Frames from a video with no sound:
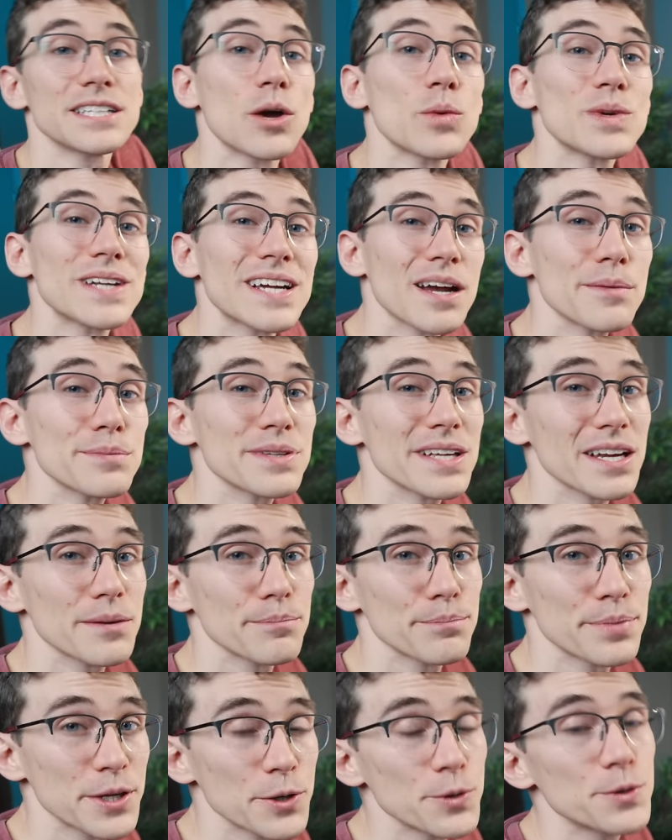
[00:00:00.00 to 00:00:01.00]
when it comes to
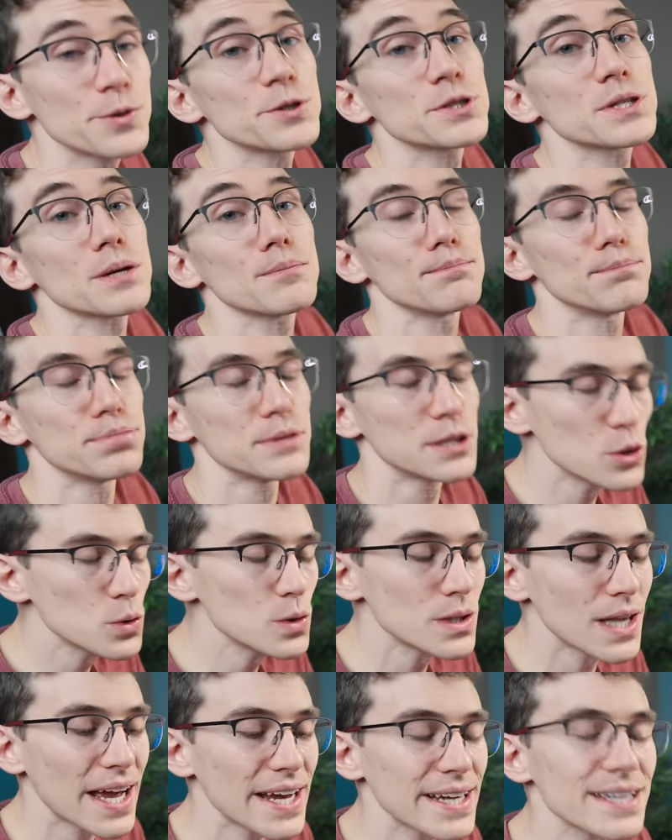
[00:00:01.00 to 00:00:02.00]
computers,
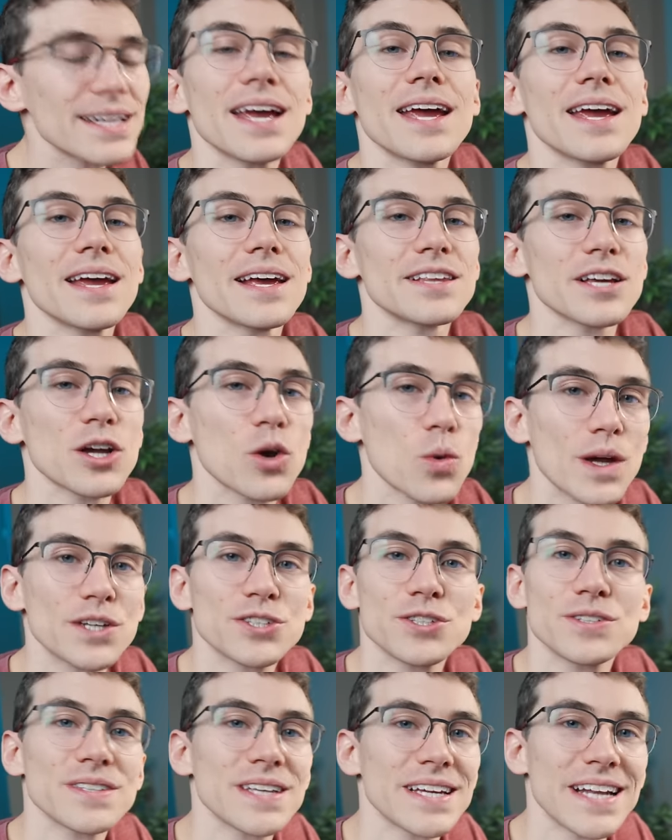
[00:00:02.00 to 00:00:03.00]
blue light is a
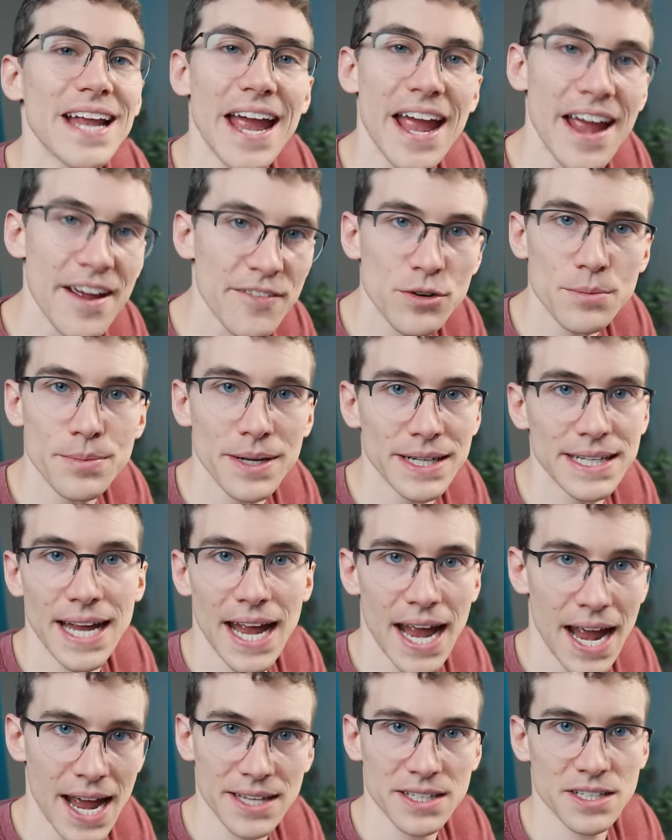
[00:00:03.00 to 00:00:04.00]
question that
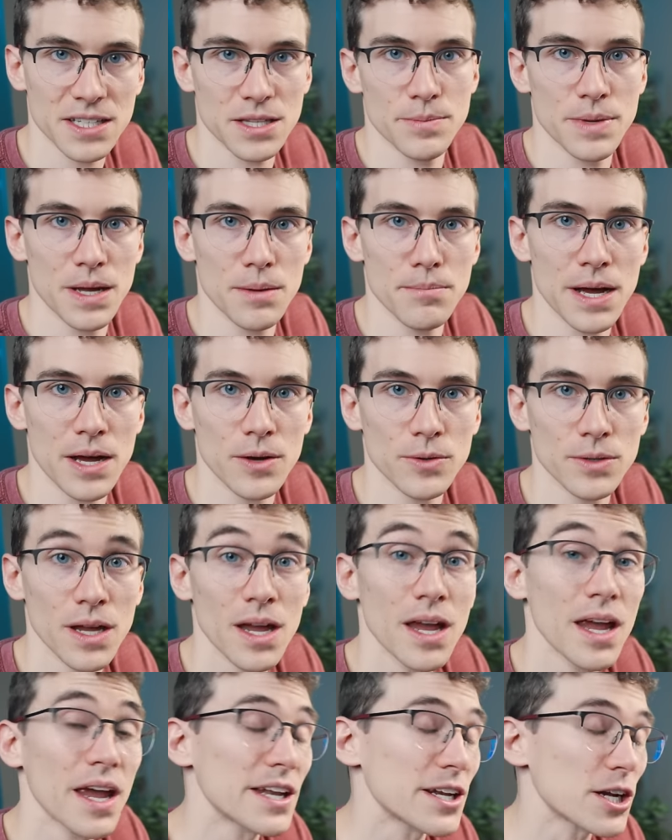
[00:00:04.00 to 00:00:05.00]
everybody asks me about.
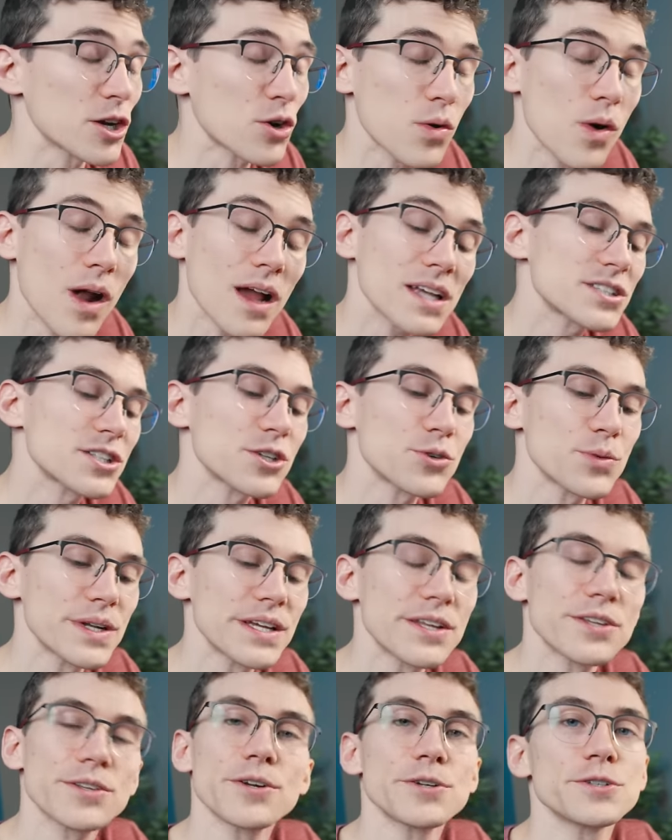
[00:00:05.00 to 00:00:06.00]
And across the
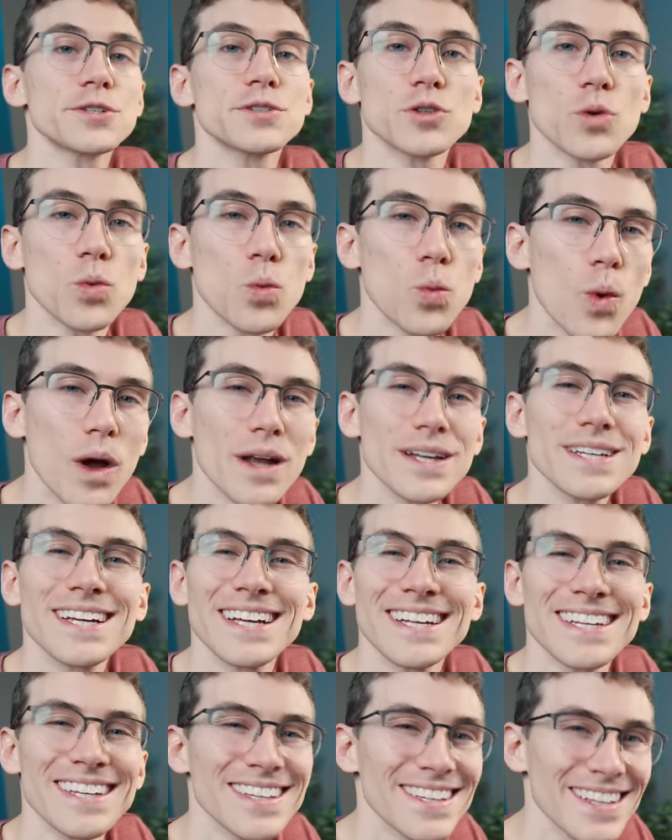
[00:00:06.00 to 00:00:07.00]
research, the one
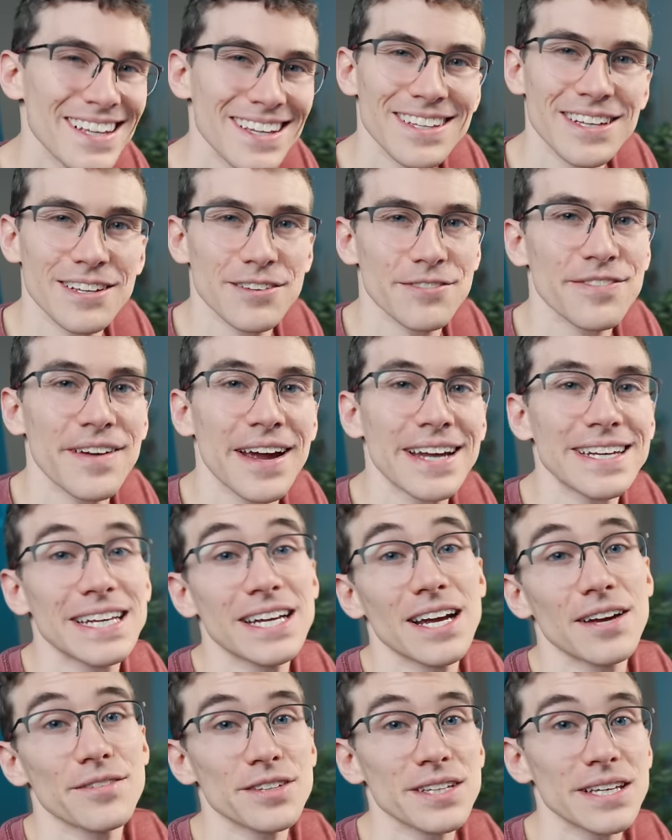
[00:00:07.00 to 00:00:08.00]
consistent
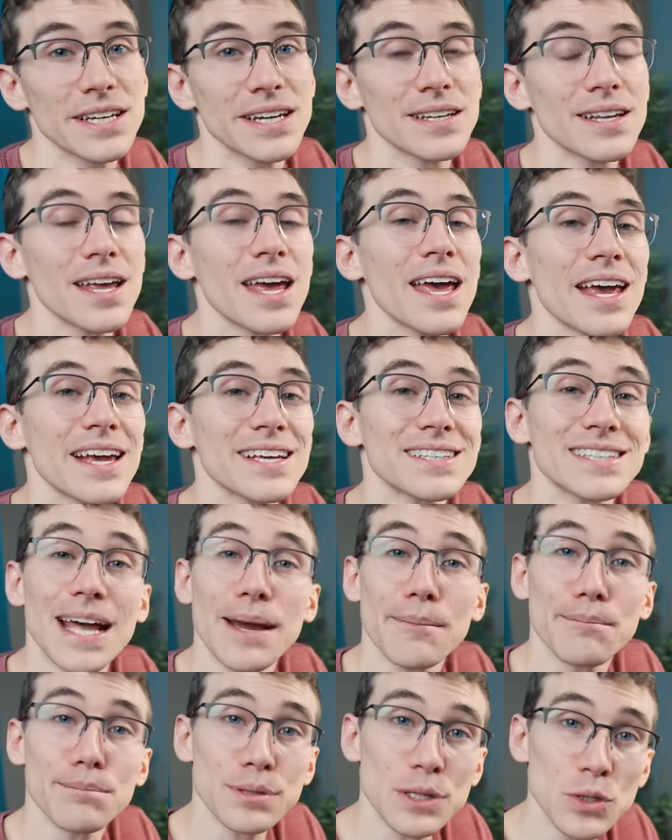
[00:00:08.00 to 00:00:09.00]
finding I've seen is
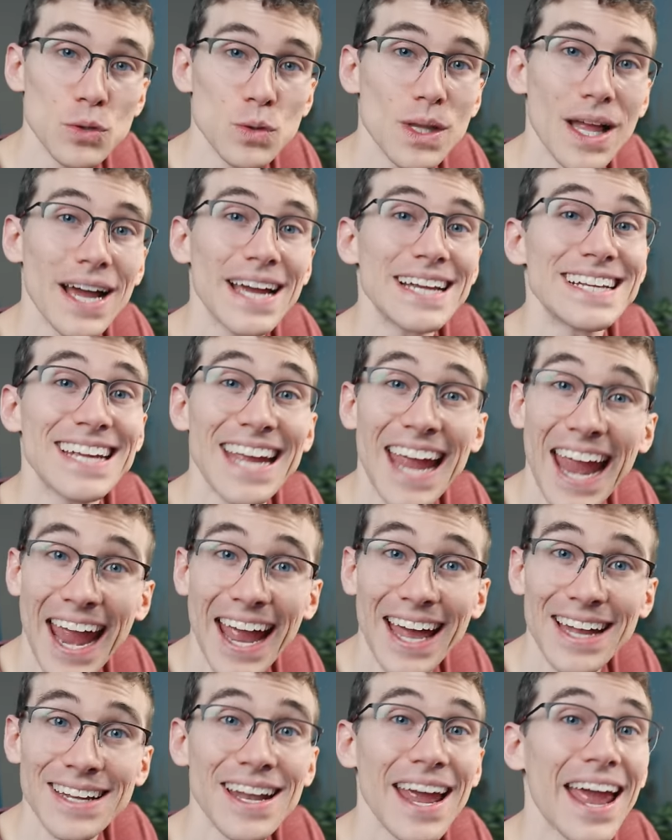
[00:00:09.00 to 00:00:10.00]
that blue light
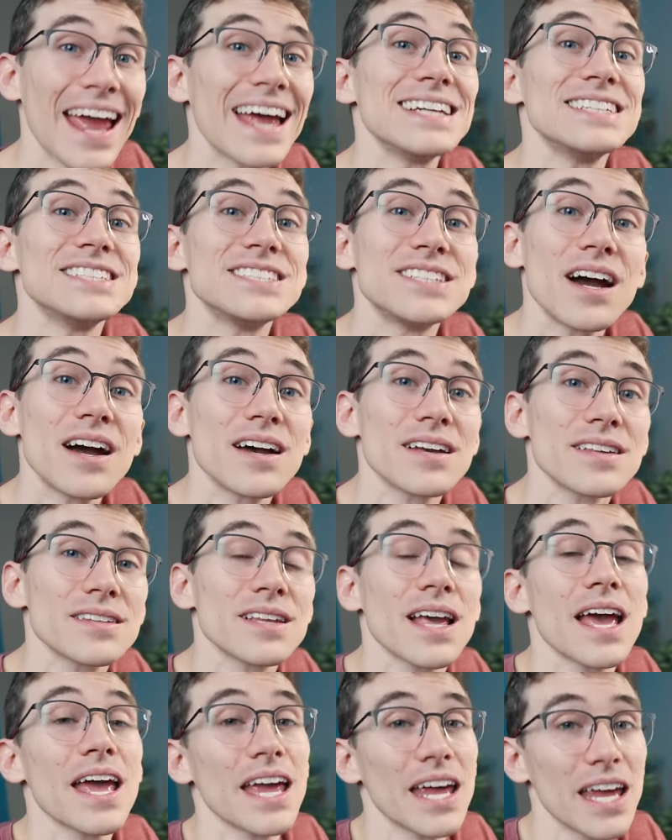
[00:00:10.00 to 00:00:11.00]
can and
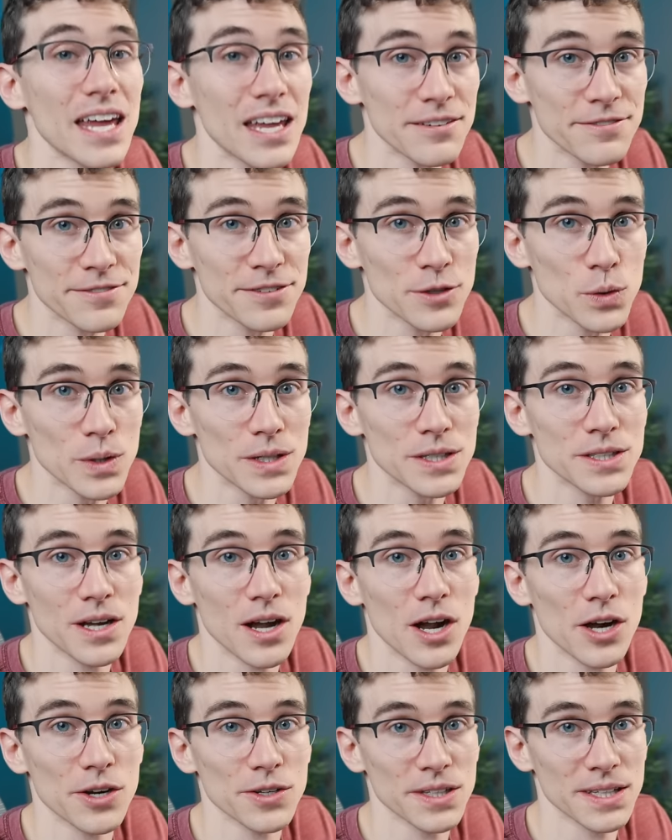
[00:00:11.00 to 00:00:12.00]
does influence
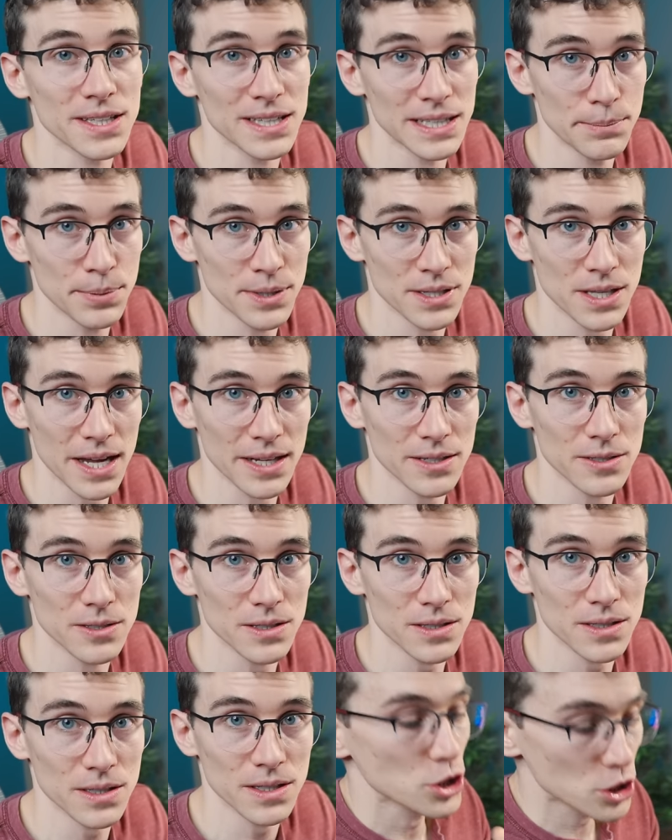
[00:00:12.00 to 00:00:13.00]
our sleep
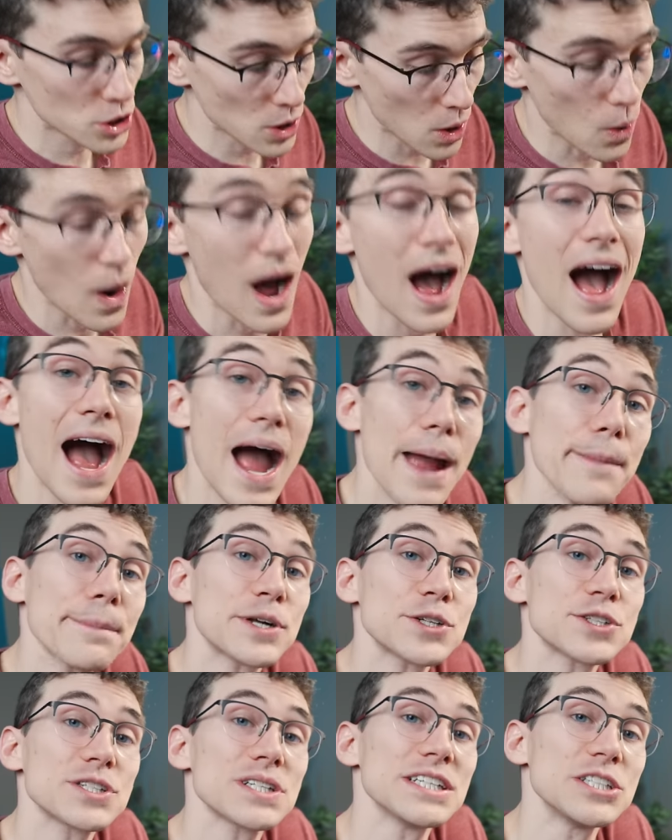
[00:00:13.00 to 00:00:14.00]
cycles. So I
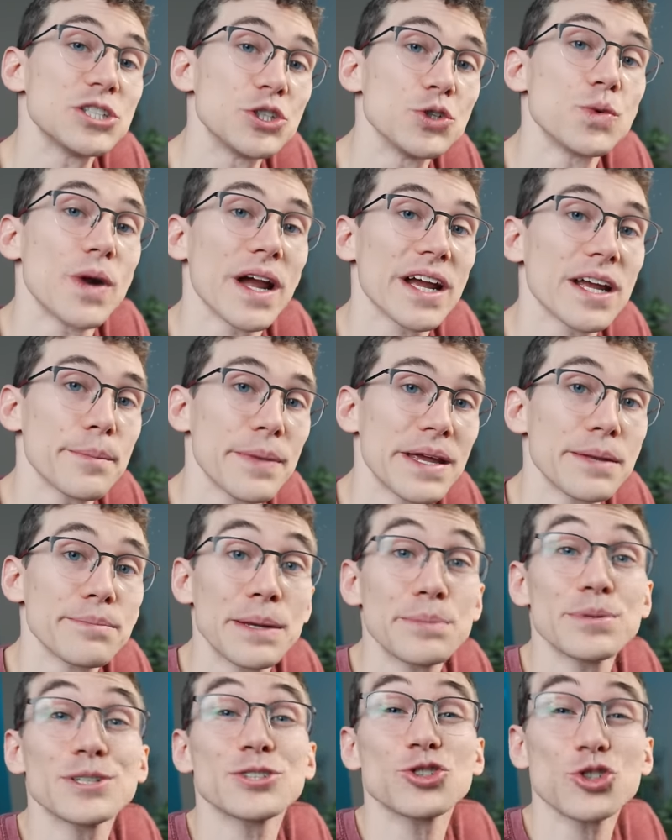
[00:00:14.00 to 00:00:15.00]
personally do recommend
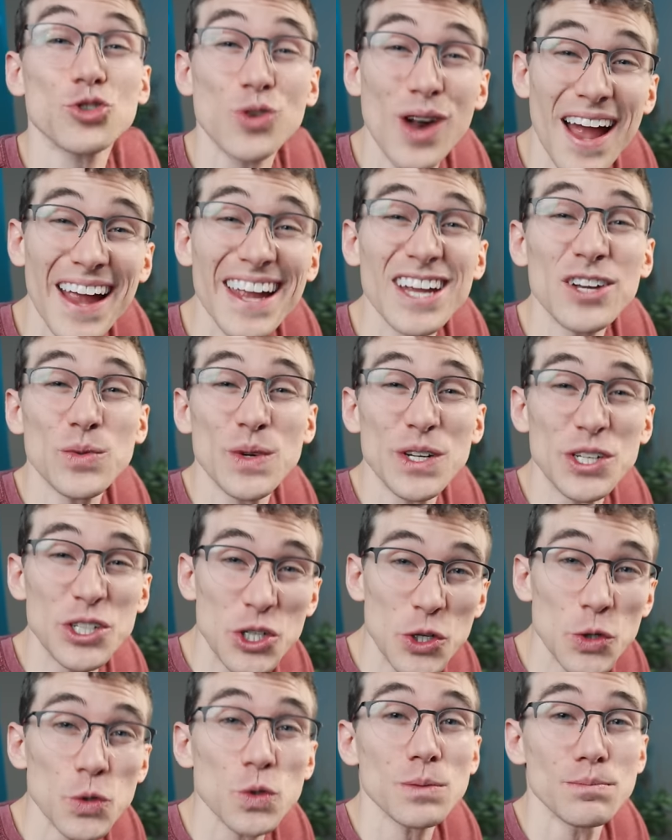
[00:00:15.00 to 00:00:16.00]
people try and
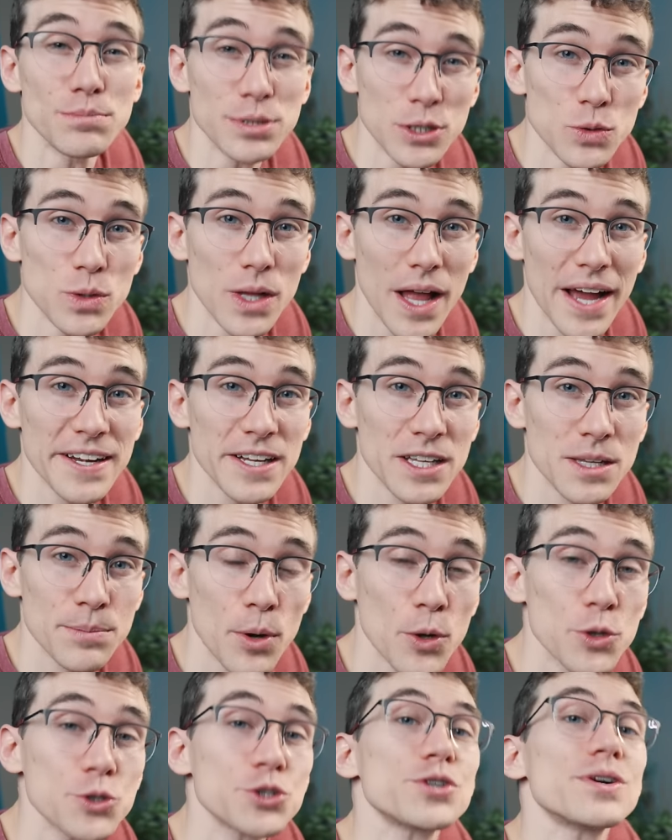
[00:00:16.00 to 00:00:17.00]
reduce blue light
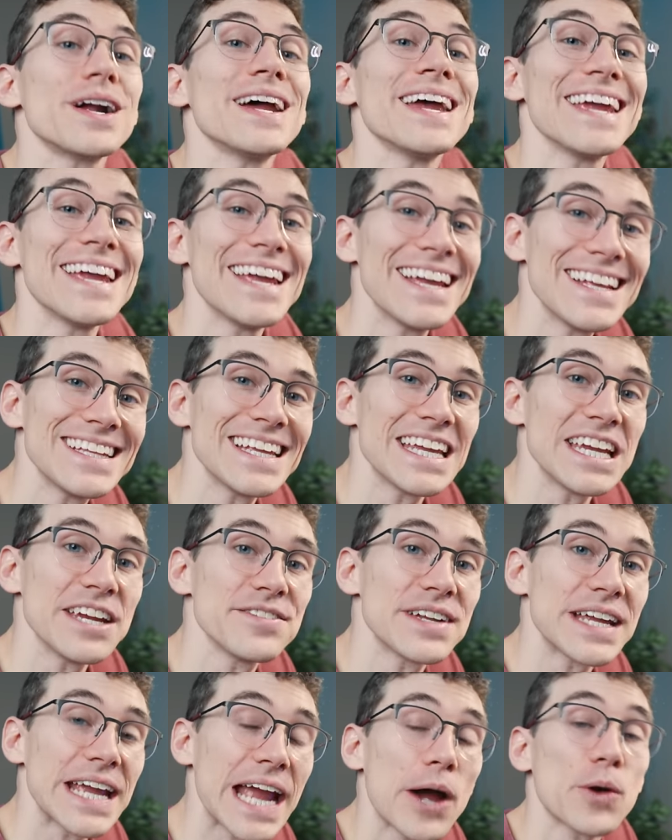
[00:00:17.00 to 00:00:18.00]
exposure in the
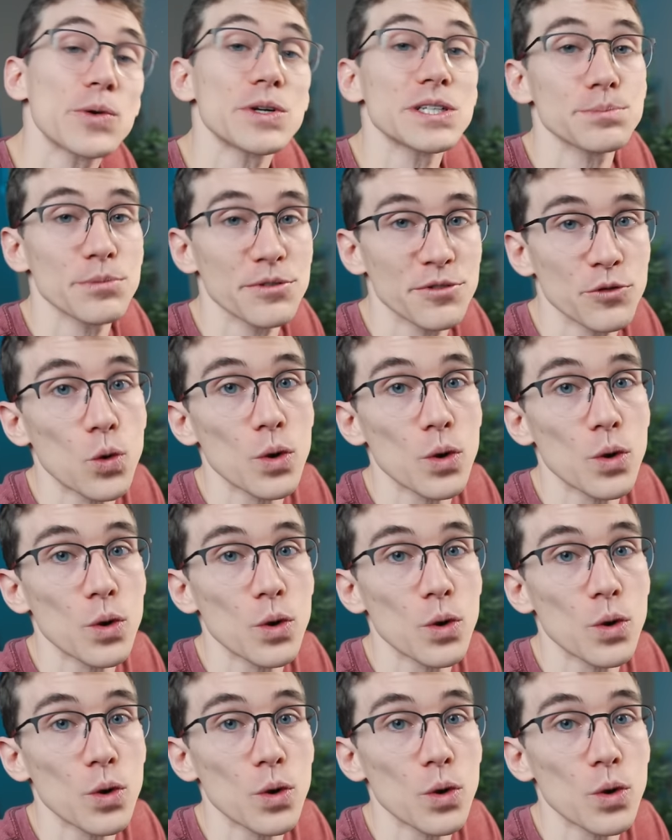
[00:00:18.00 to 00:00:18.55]
evening hours before